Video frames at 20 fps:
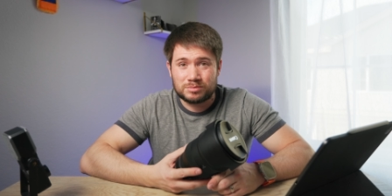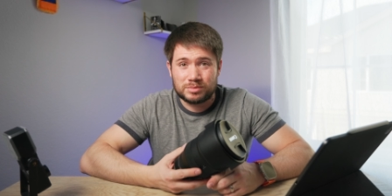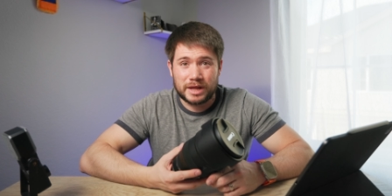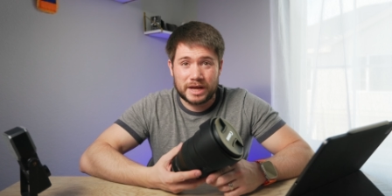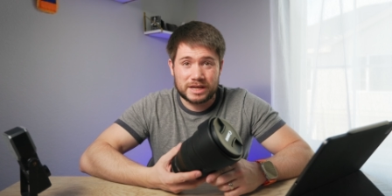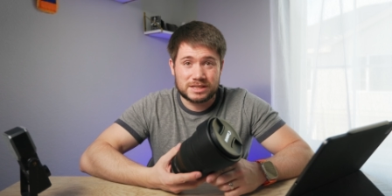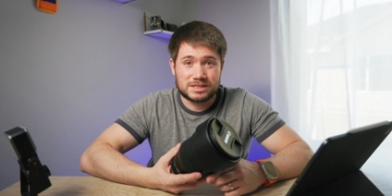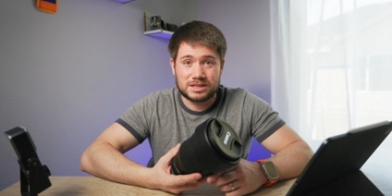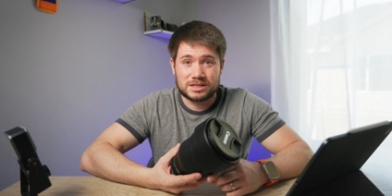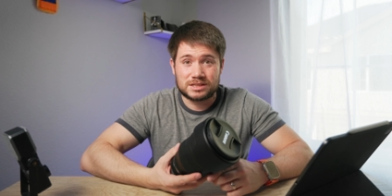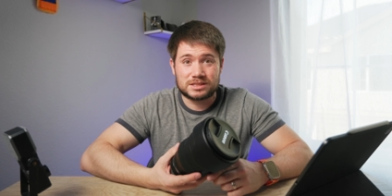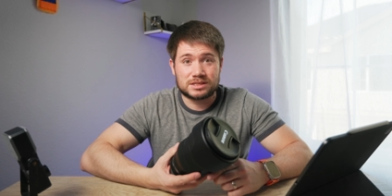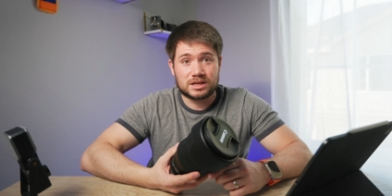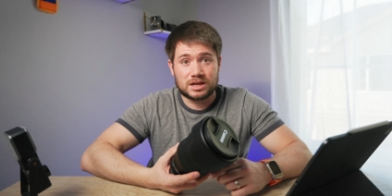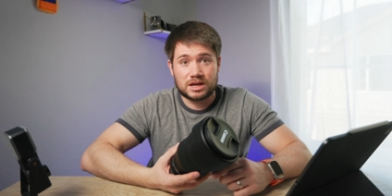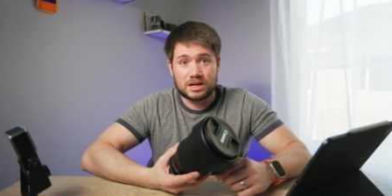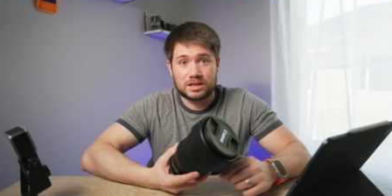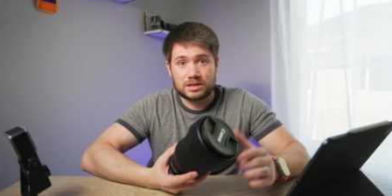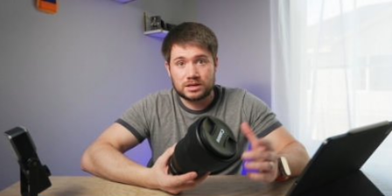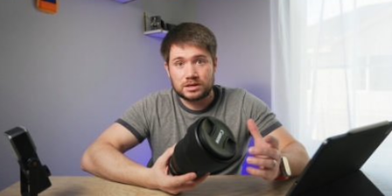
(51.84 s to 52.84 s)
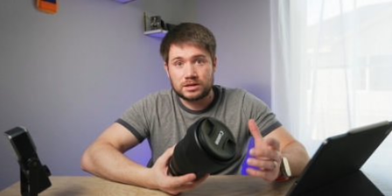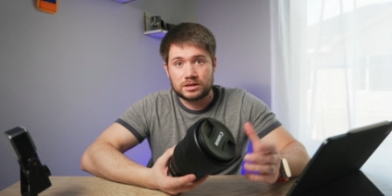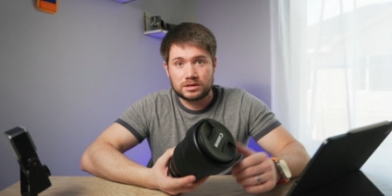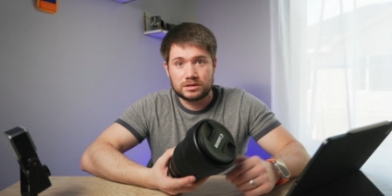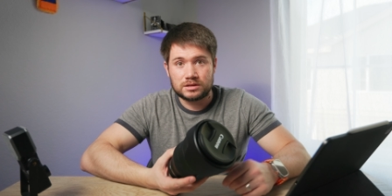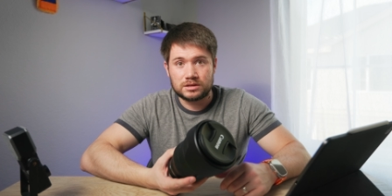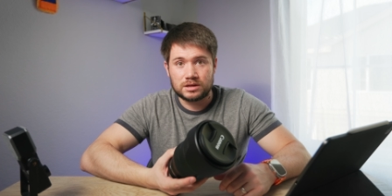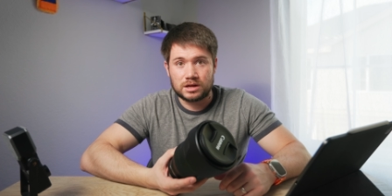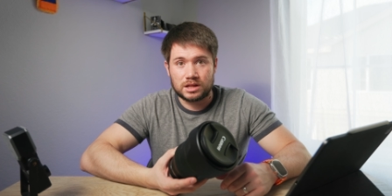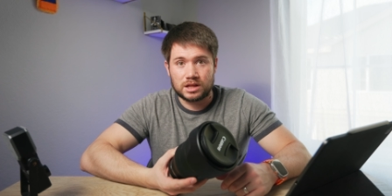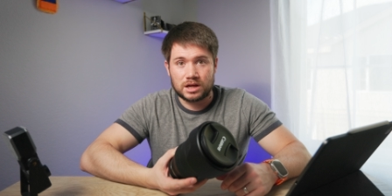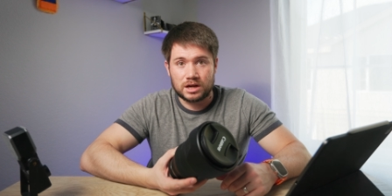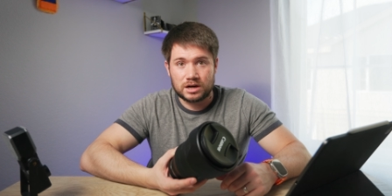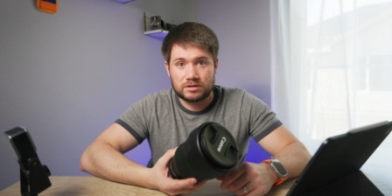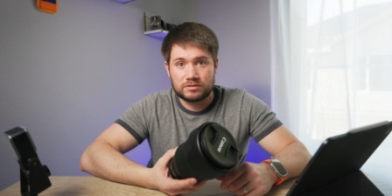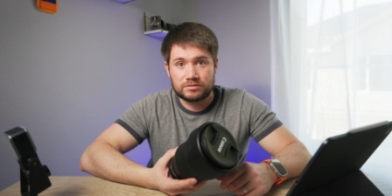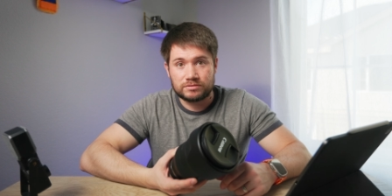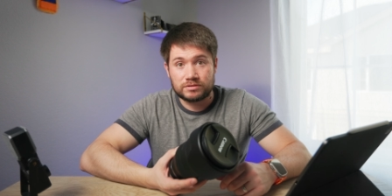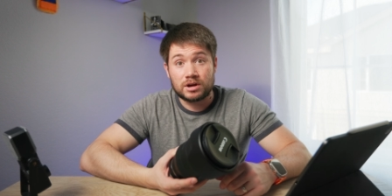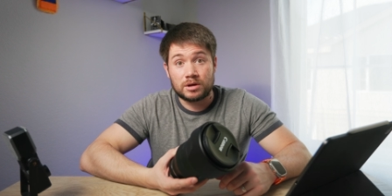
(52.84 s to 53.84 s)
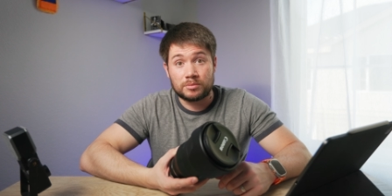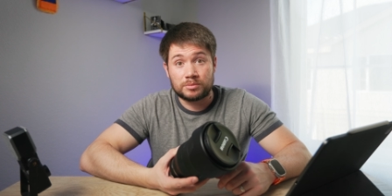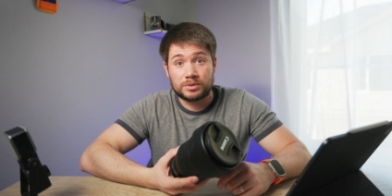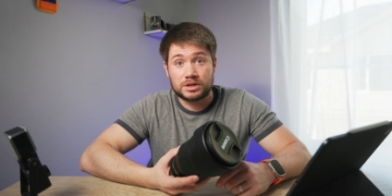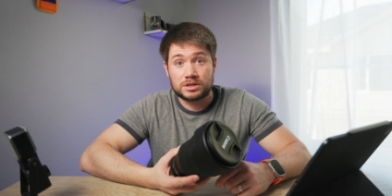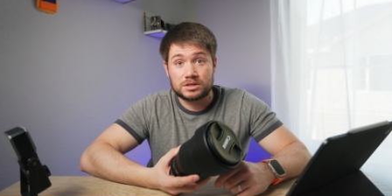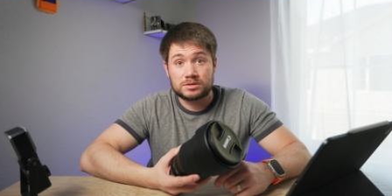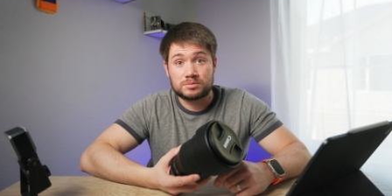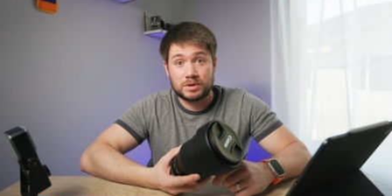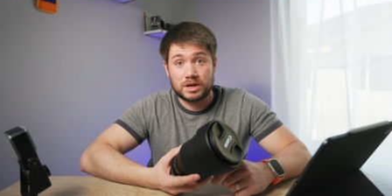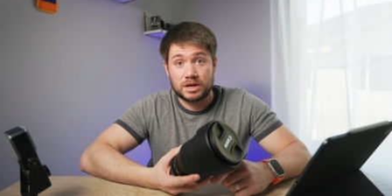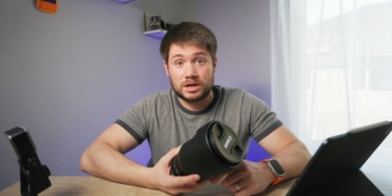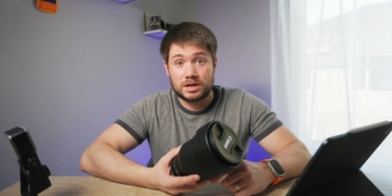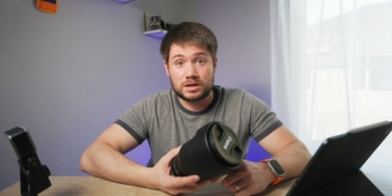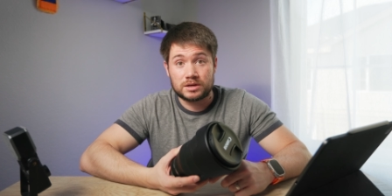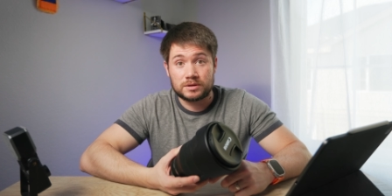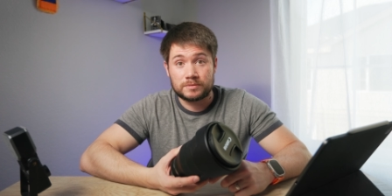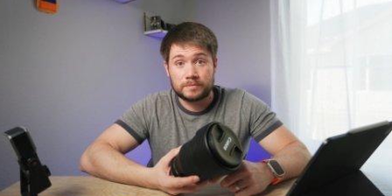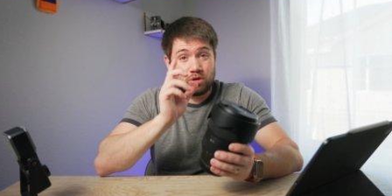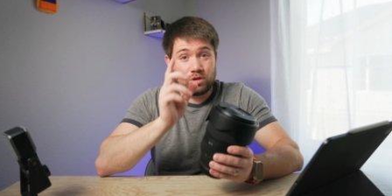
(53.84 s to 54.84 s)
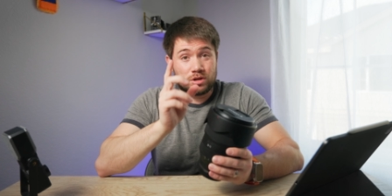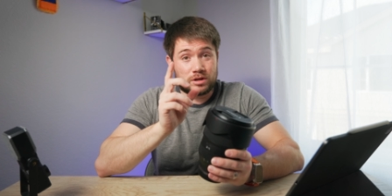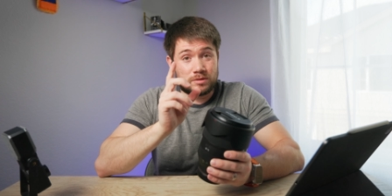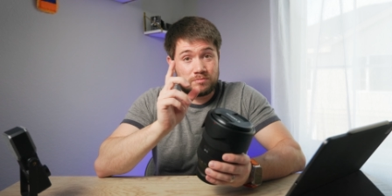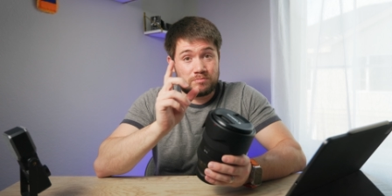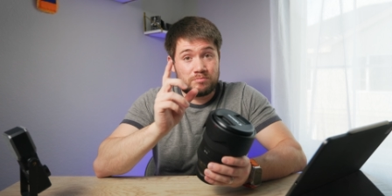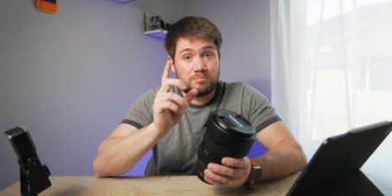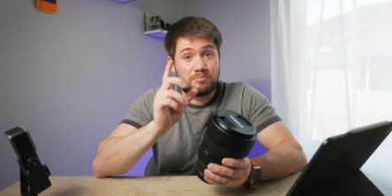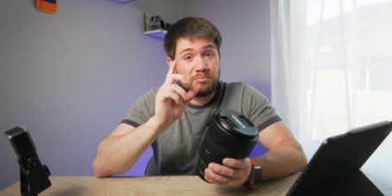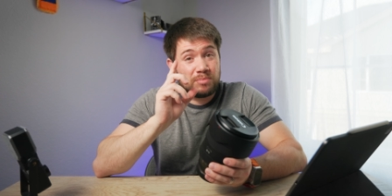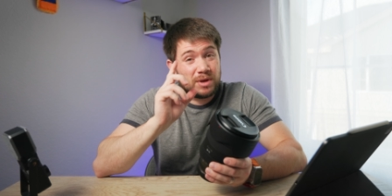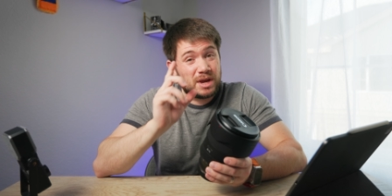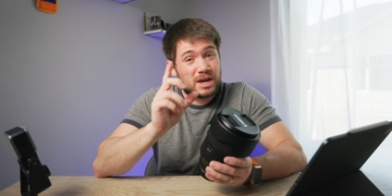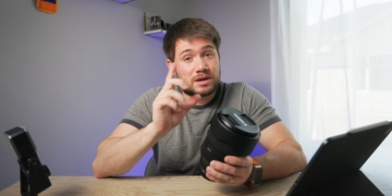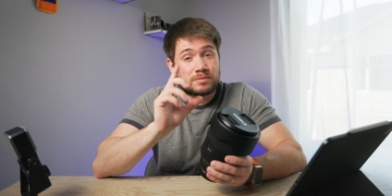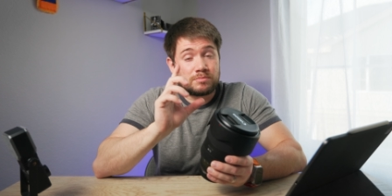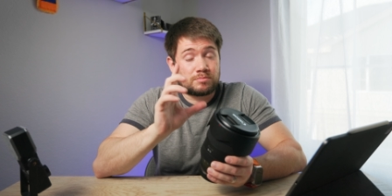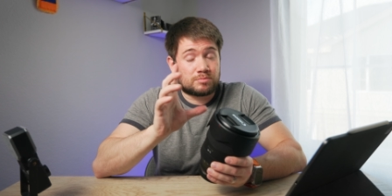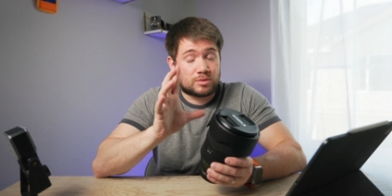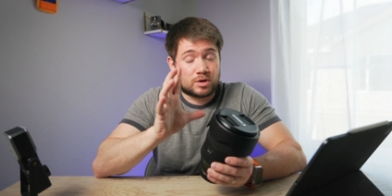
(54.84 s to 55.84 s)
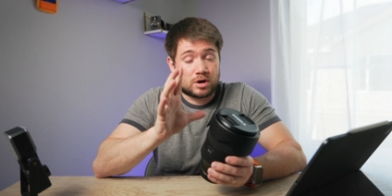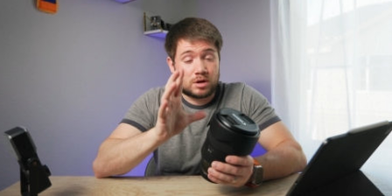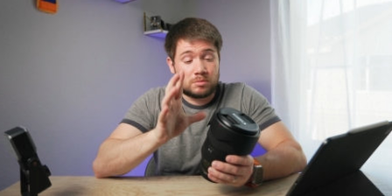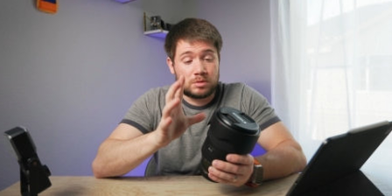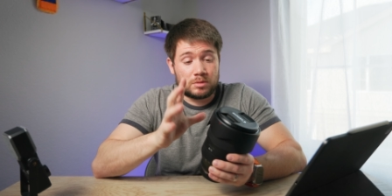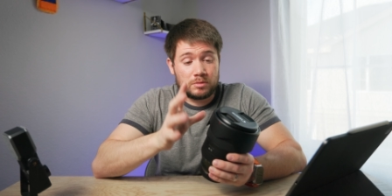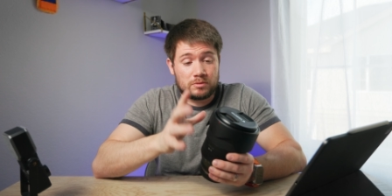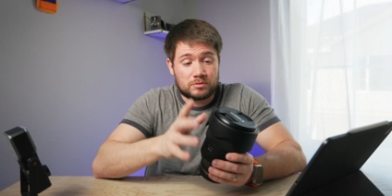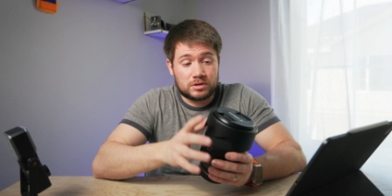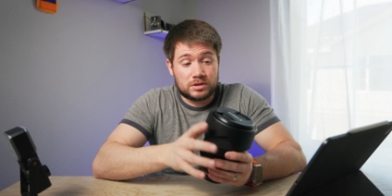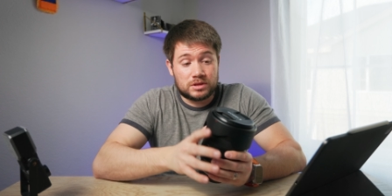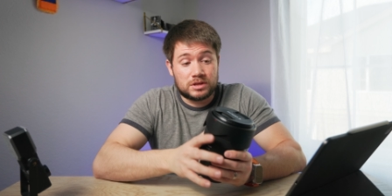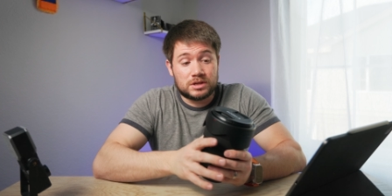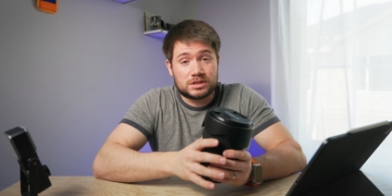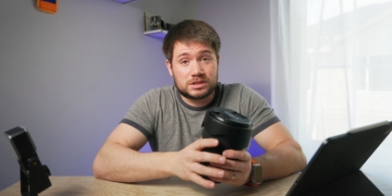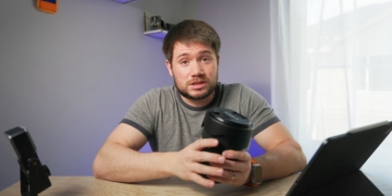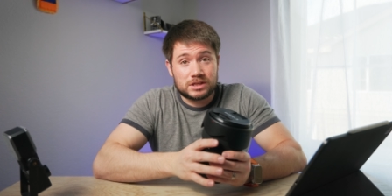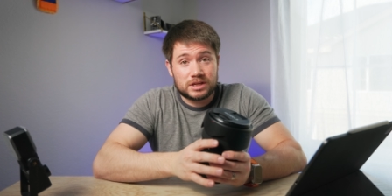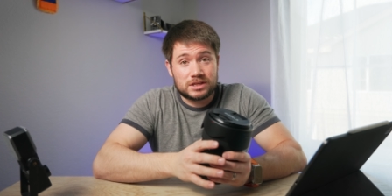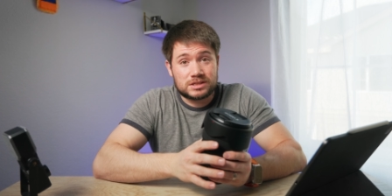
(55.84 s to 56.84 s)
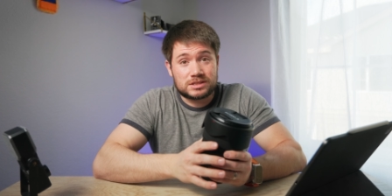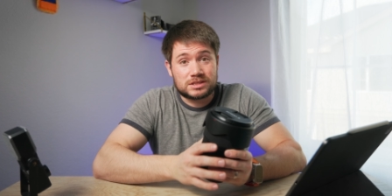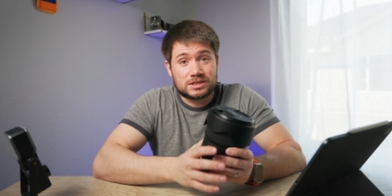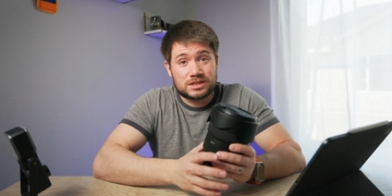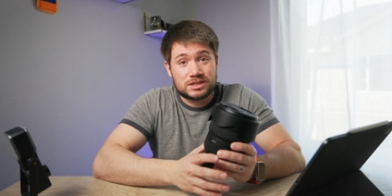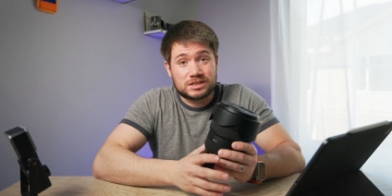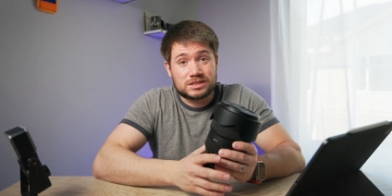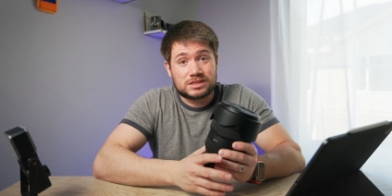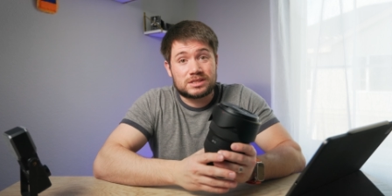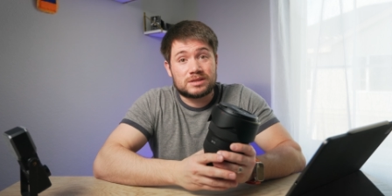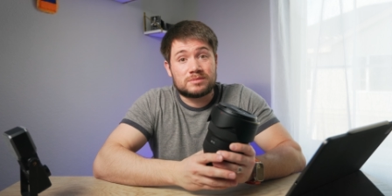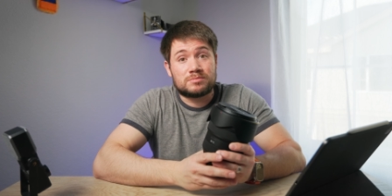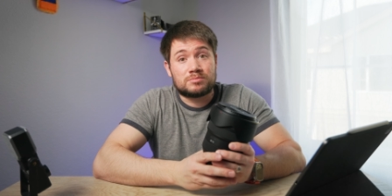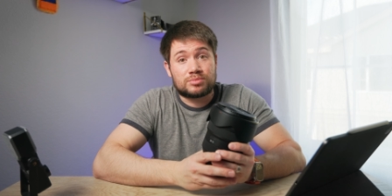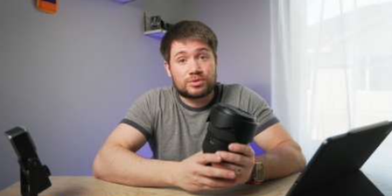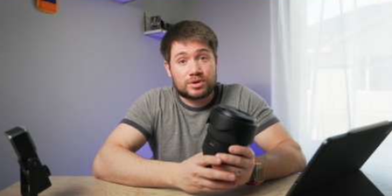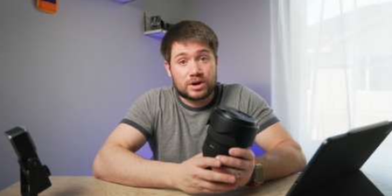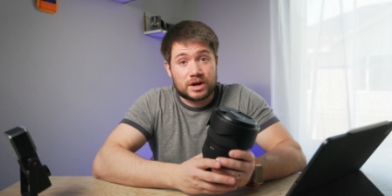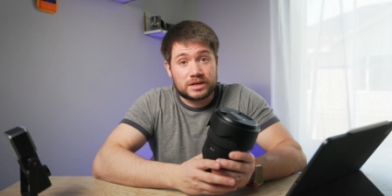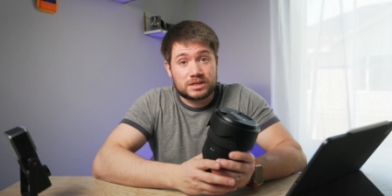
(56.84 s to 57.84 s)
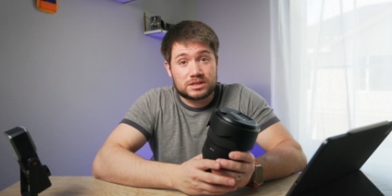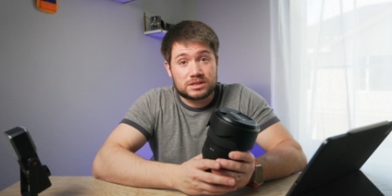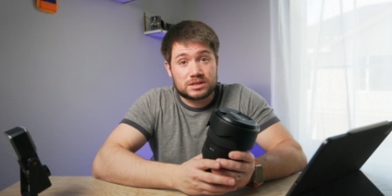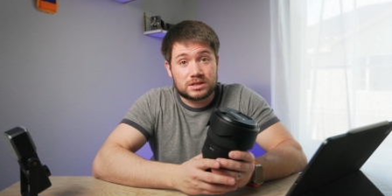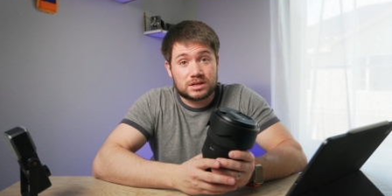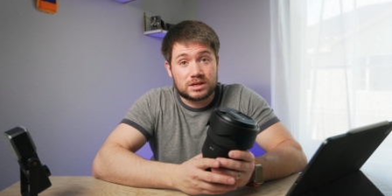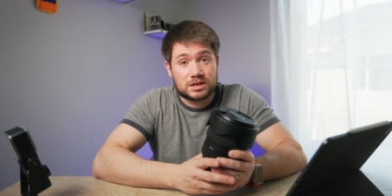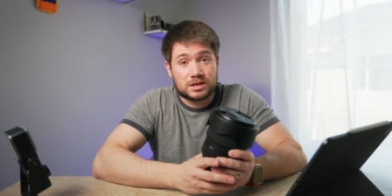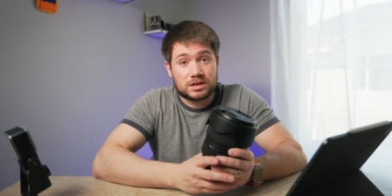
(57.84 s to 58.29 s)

plastics that a lot of companies make. The only big problem with this lens is the price.